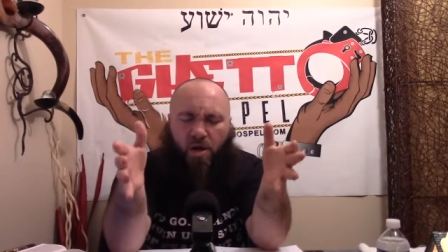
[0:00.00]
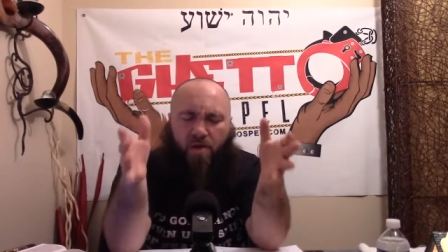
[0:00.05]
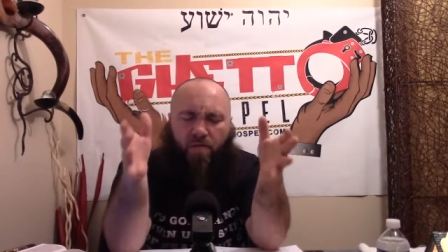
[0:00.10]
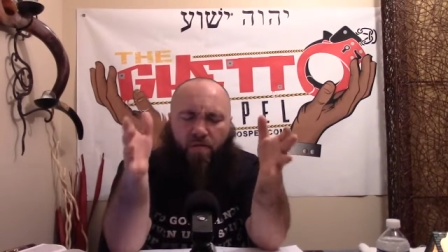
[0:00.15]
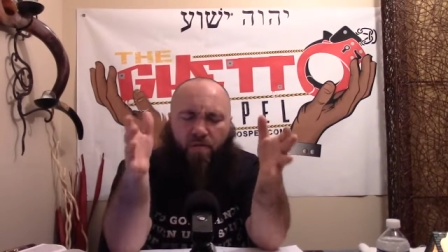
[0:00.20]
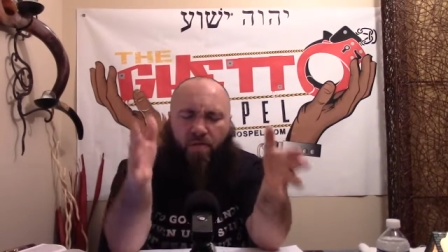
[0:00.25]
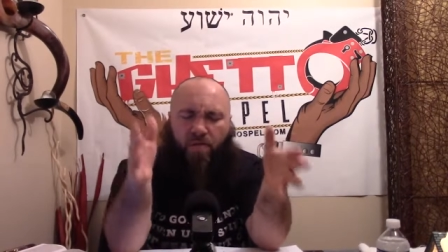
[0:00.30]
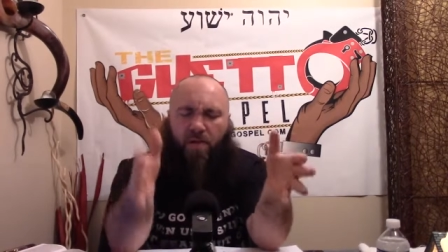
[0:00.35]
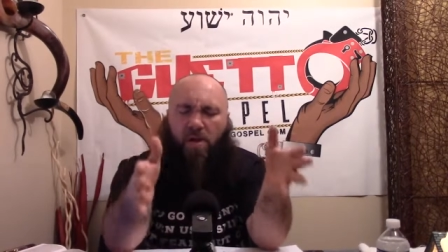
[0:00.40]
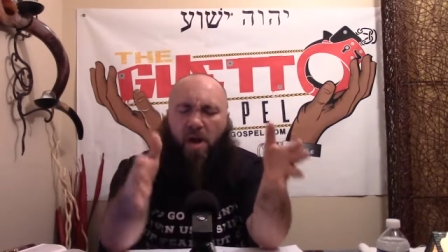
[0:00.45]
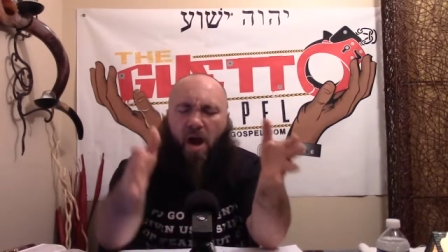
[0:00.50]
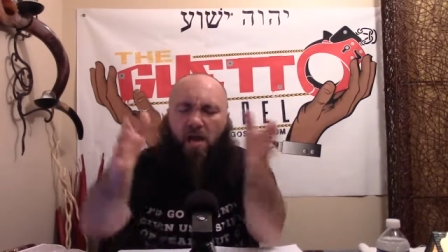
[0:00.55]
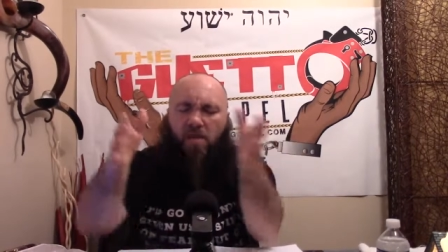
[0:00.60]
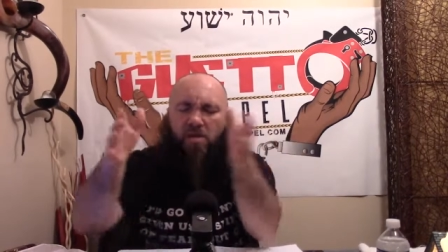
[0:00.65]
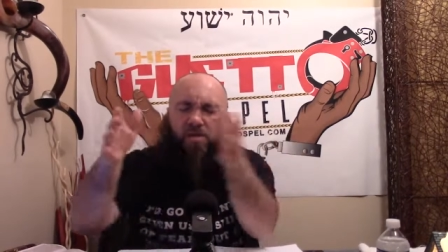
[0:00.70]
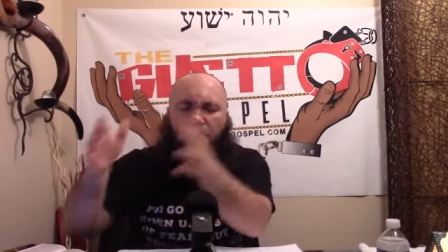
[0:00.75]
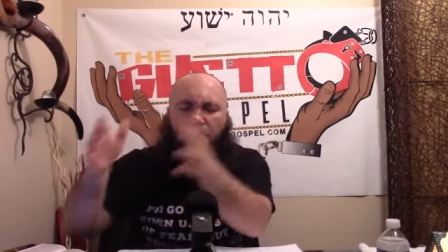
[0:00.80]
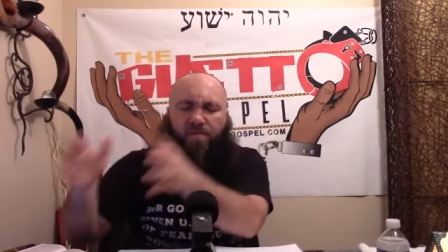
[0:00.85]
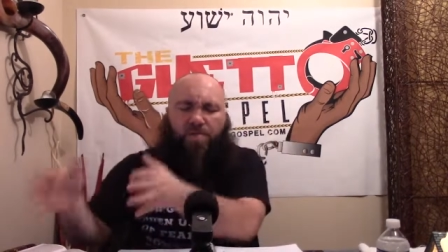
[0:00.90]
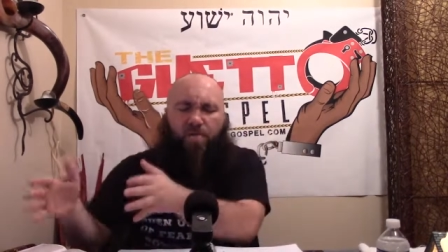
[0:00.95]
for the
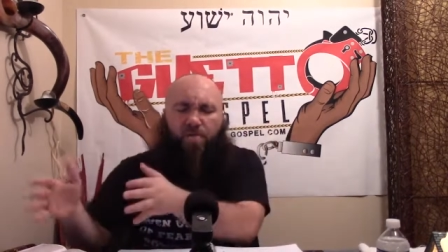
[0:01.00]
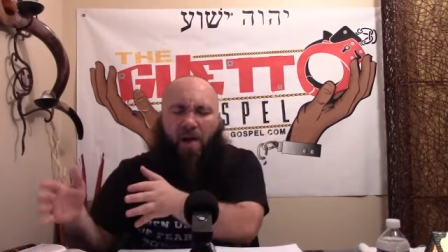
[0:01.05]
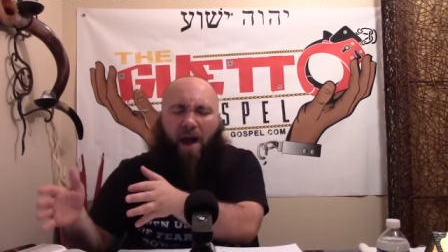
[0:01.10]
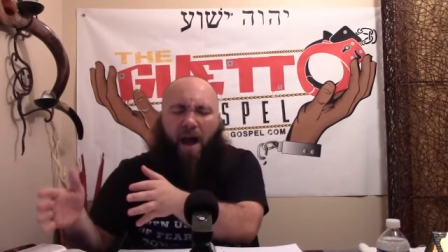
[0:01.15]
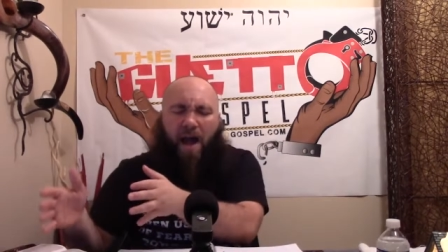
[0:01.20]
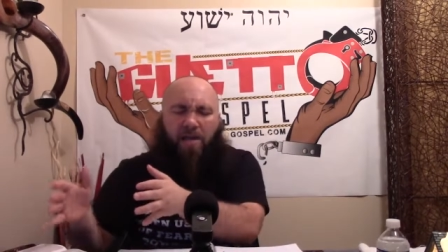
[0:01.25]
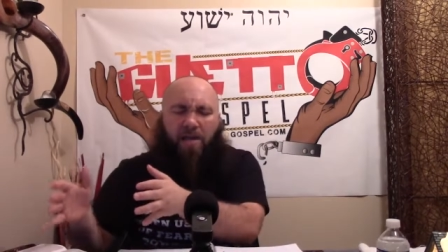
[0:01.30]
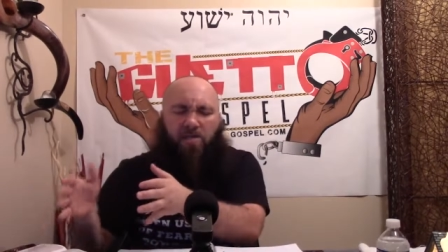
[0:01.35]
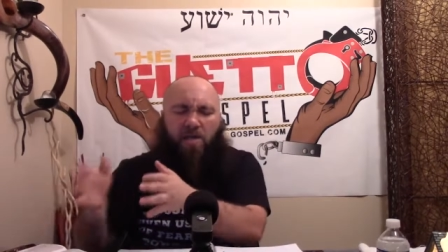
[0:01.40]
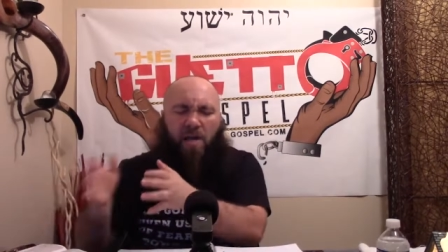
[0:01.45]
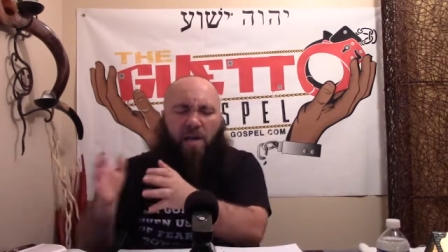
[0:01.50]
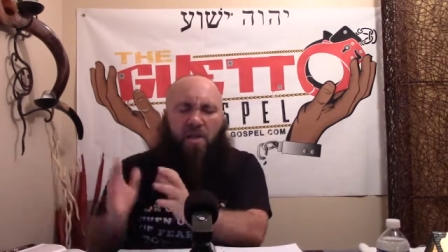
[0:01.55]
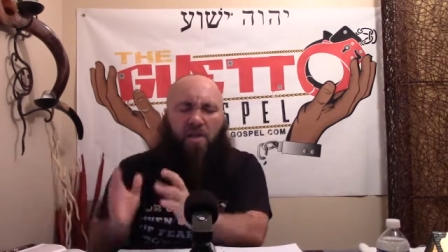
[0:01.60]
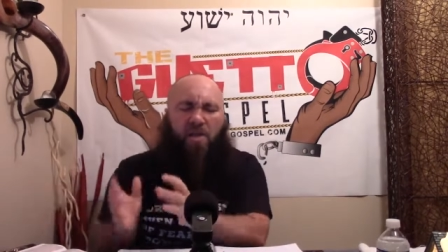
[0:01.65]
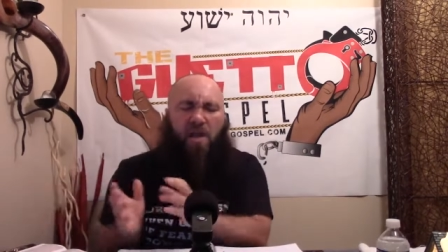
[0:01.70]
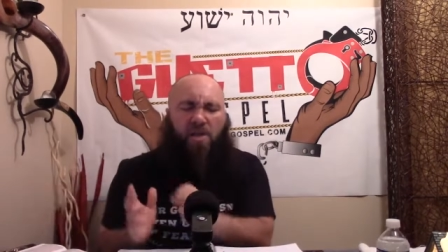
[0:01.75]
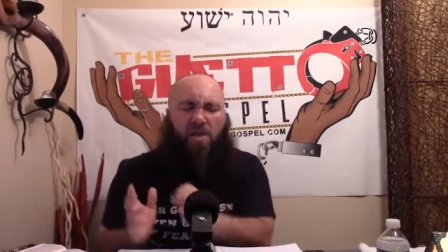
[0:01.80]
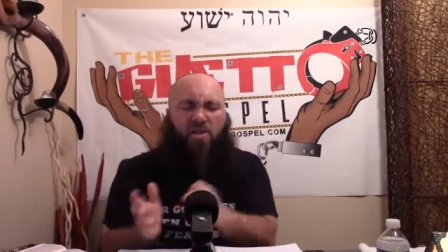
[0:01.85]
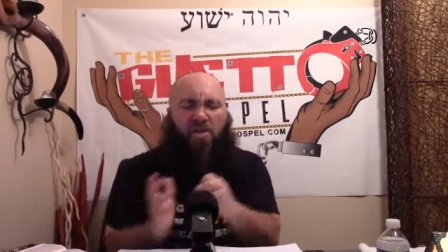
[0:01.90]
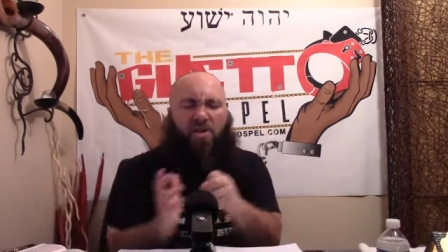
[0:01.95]
knowledge of Christ,
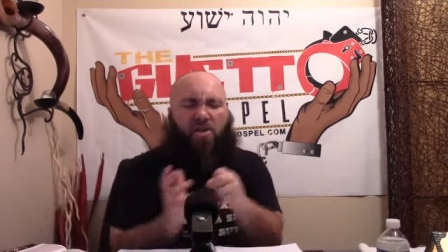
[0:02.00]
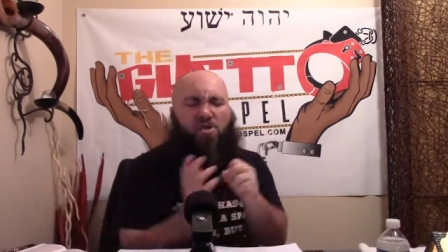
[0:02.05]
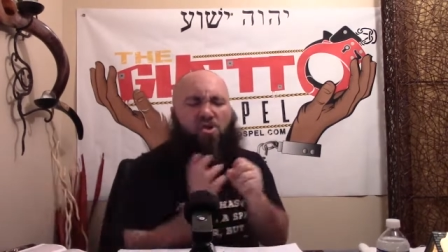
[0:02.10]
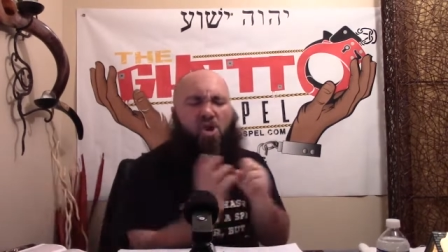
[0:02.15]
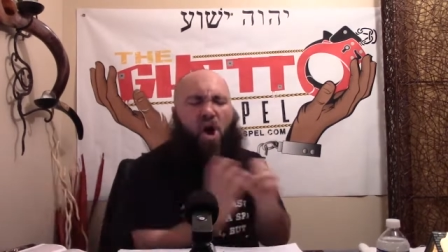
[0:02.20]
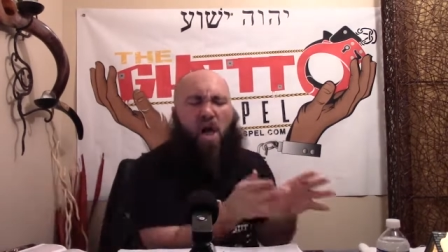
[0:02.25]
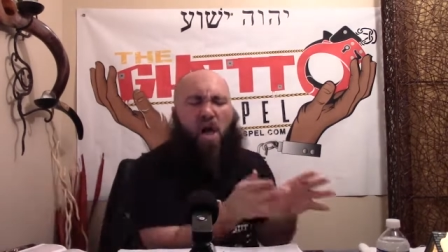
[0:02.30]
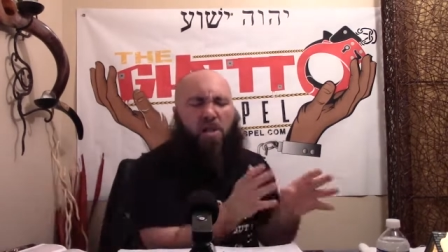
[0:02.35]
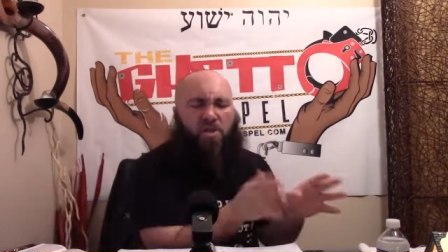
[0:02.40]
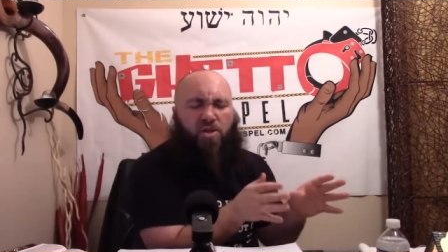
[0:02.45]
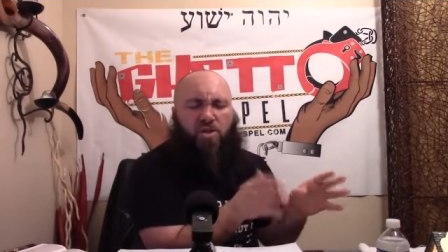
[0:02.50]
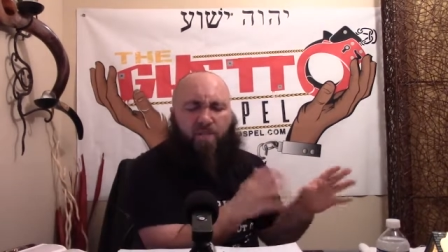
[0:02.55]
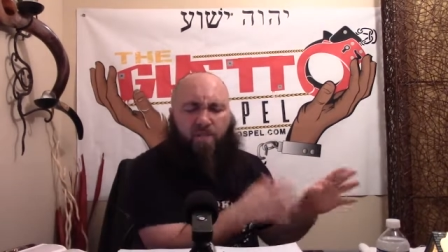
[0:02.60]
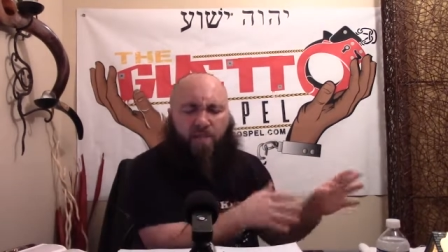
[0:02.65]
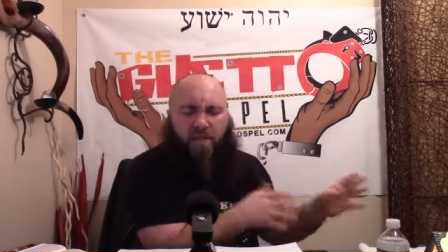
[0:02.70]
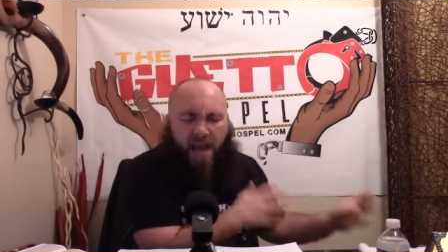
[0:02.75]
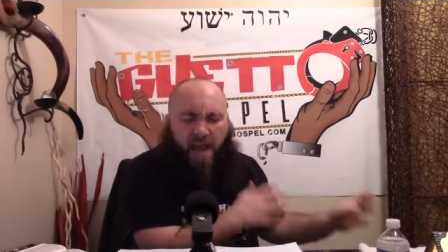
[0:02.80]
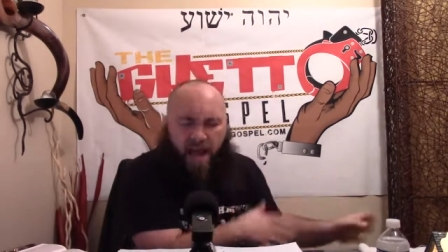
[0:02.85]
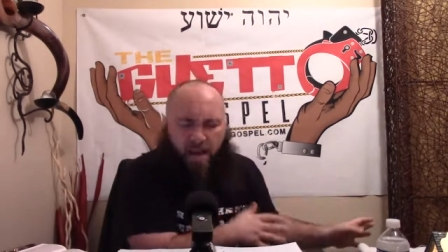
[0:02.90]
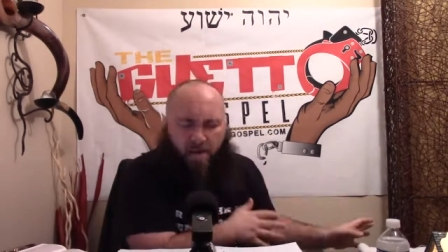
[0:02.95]
not the knowledge of
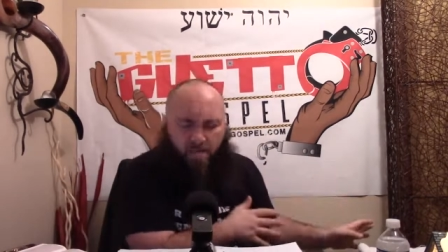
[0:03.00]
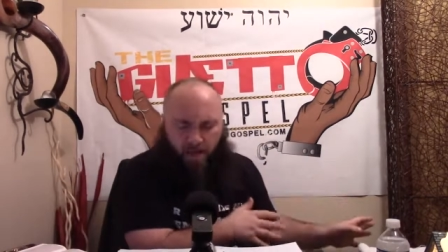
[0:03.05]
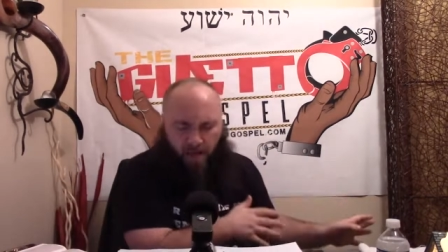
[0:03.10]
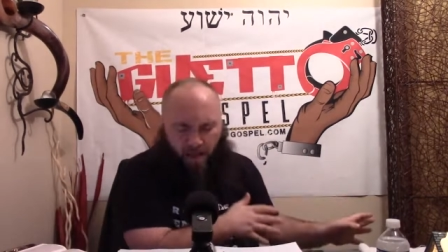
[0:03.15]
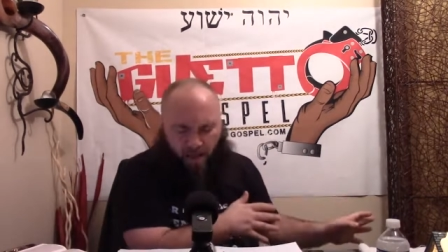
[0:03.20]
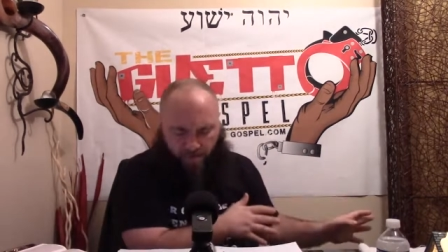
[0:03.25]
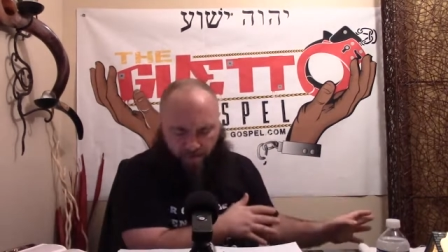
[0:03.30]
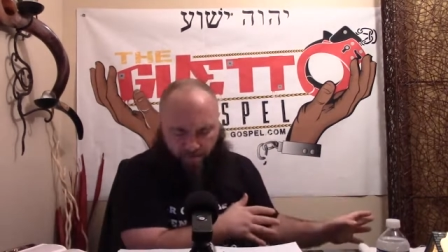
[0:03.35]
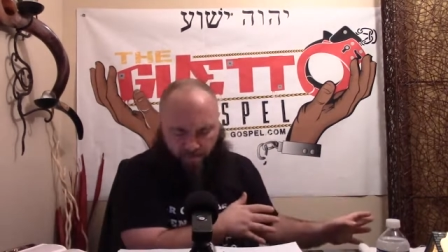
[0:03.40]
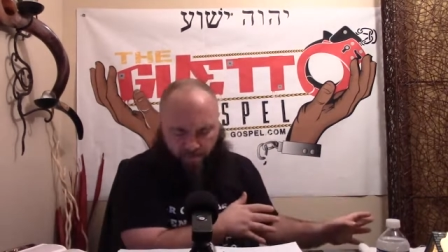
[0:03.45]
the enemy.